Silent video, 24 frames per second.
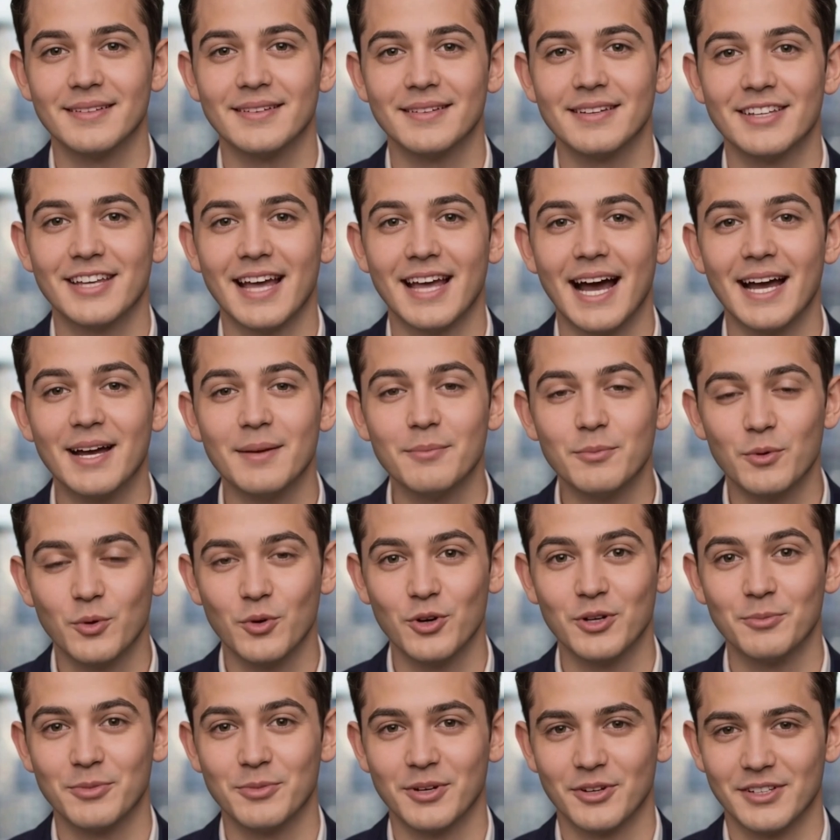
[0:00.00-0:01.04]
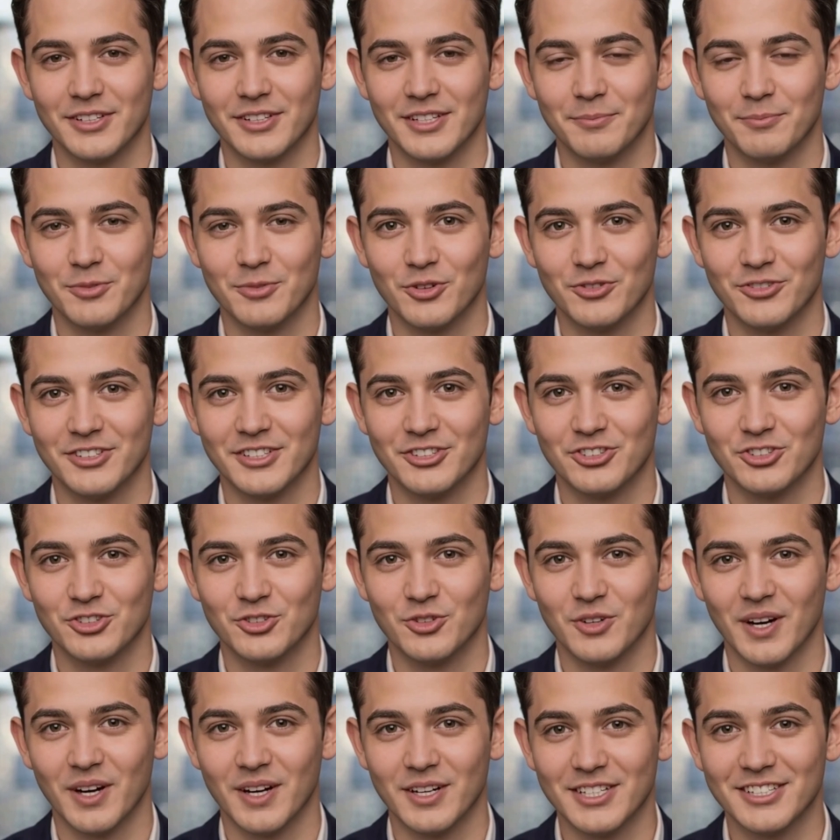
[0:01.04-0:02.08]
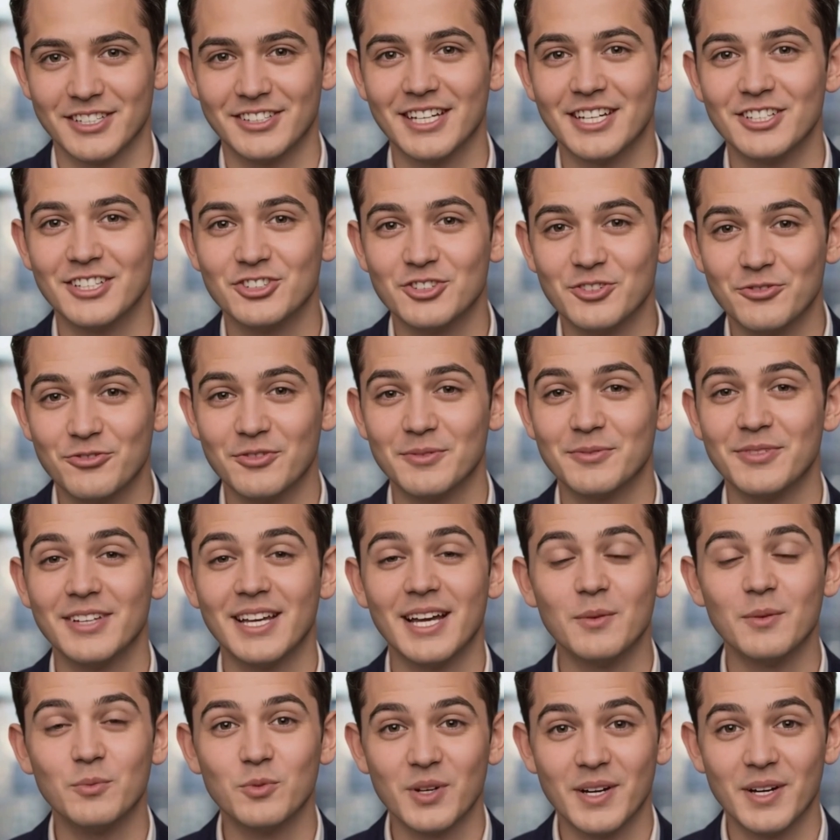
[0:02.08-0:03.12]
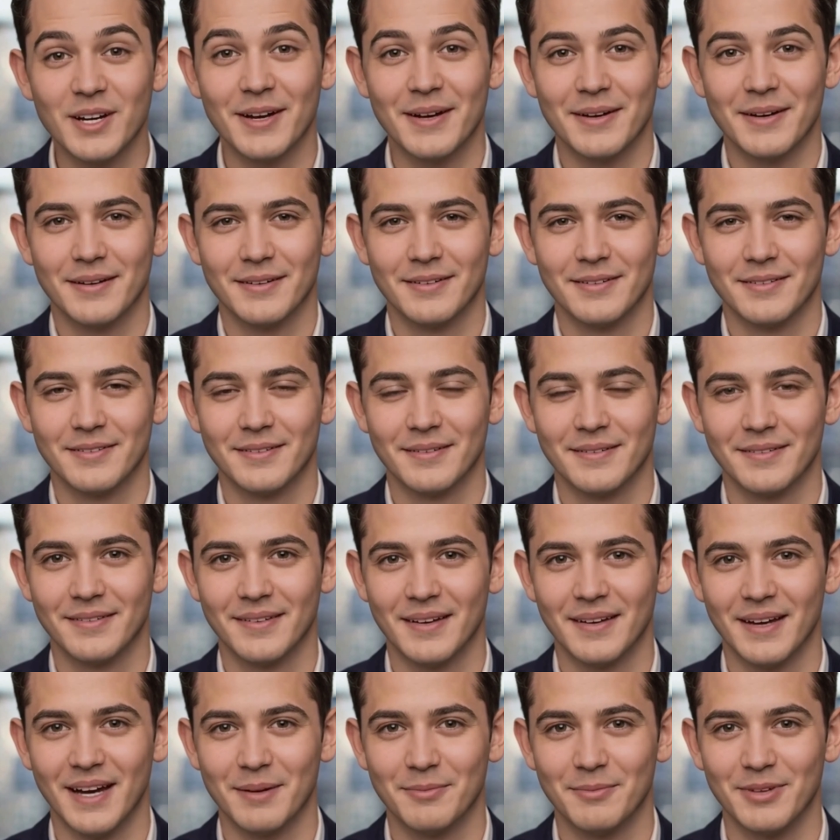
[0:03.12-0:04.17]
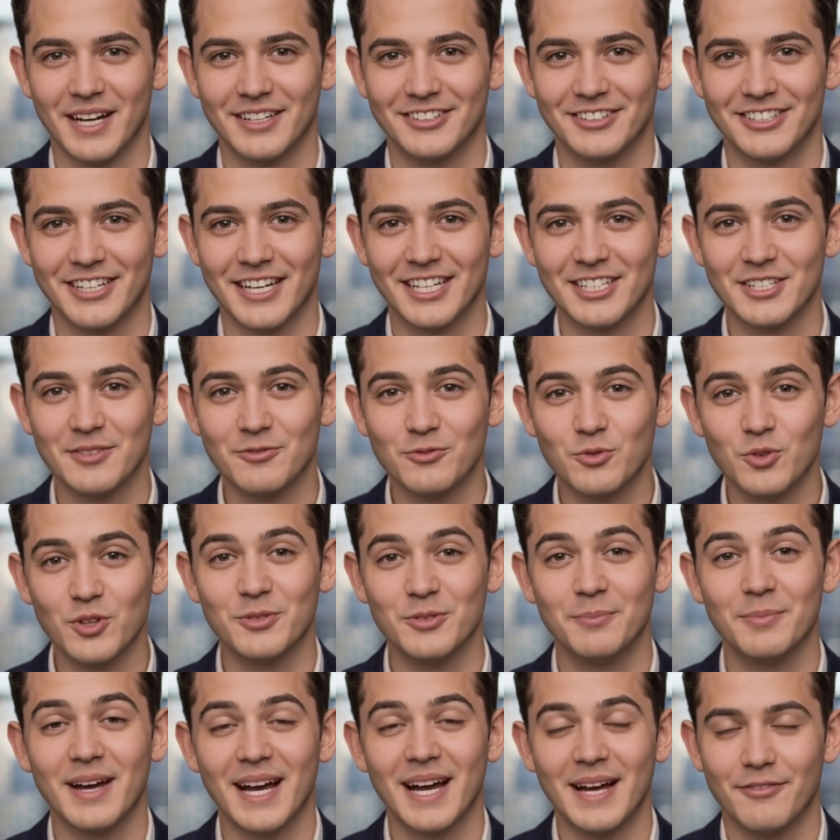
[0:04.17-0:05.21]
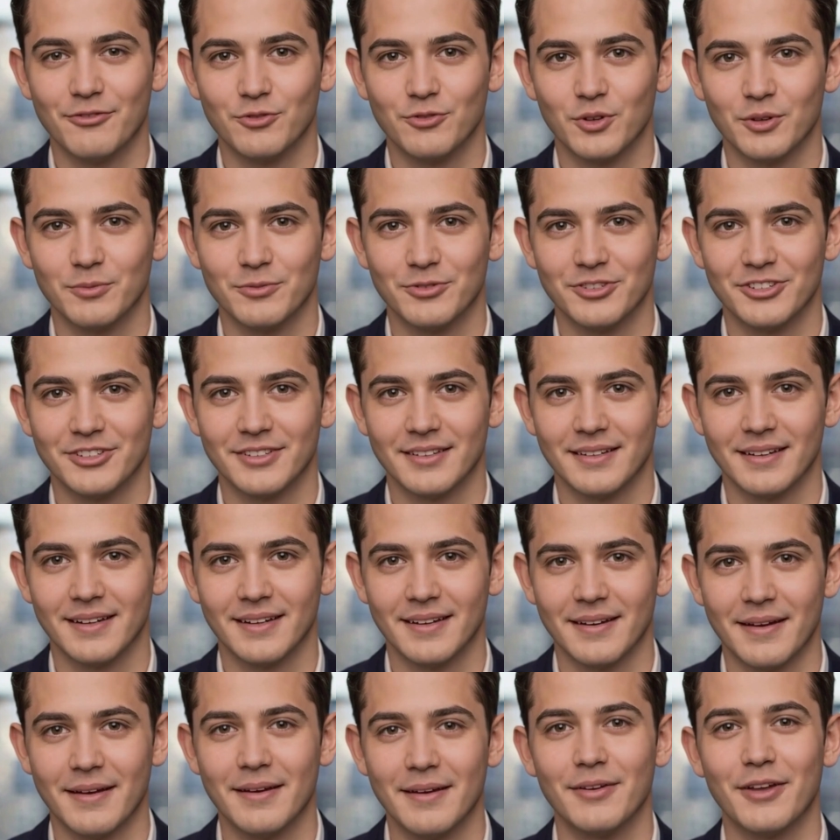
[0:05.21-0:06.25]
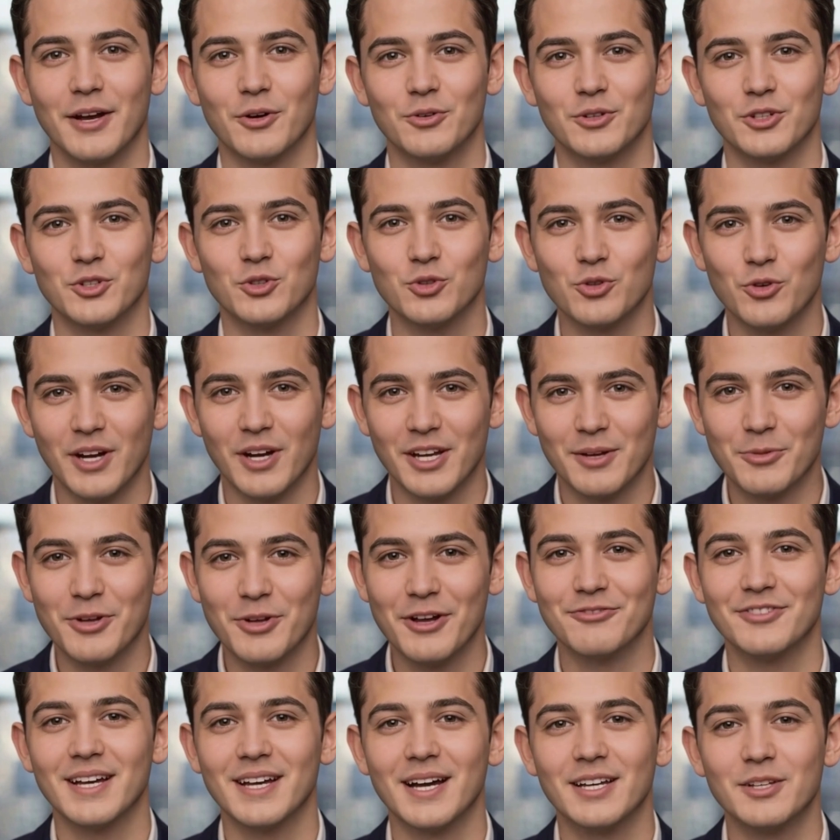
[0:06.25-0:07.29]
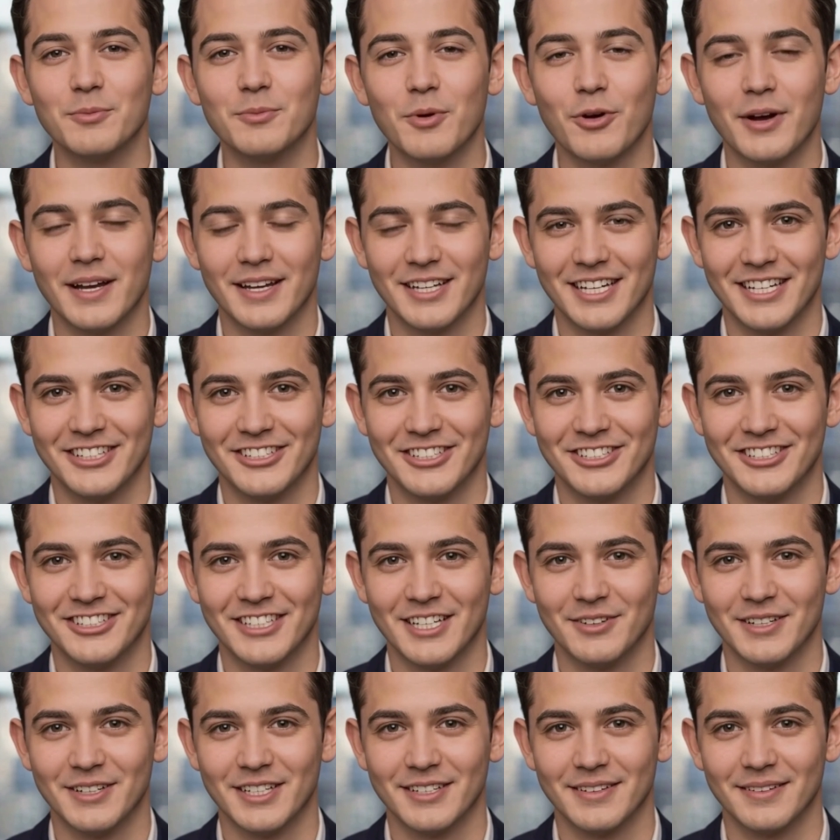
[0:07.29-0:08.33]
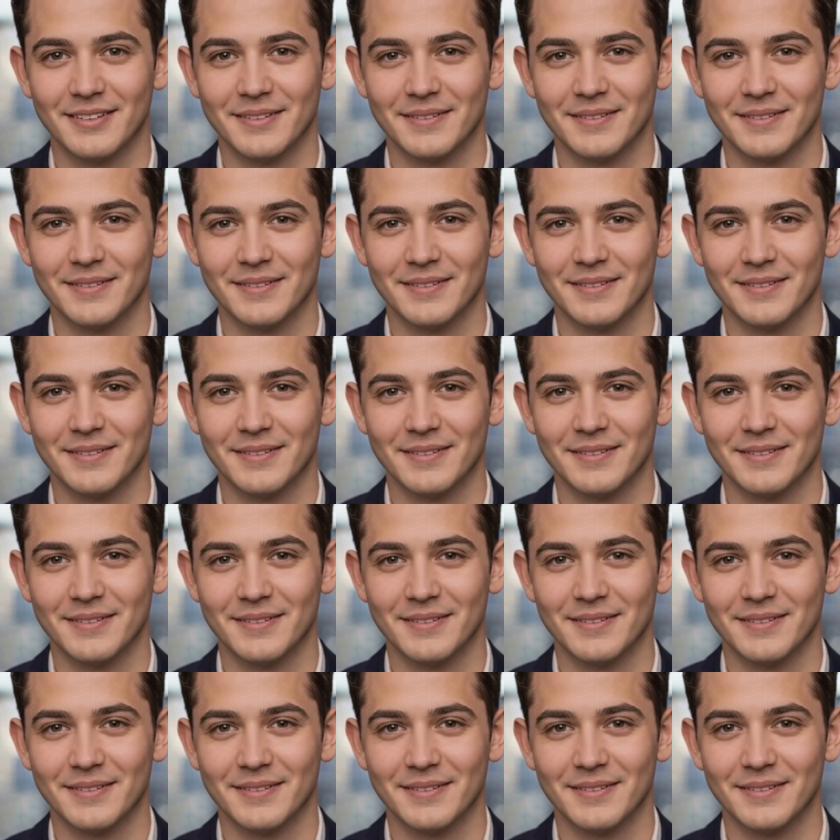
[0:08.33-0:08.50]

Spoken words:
Data portability built into your architecture from day one. I'm not saying avoid platforms. They're incredibly valuable and necessary.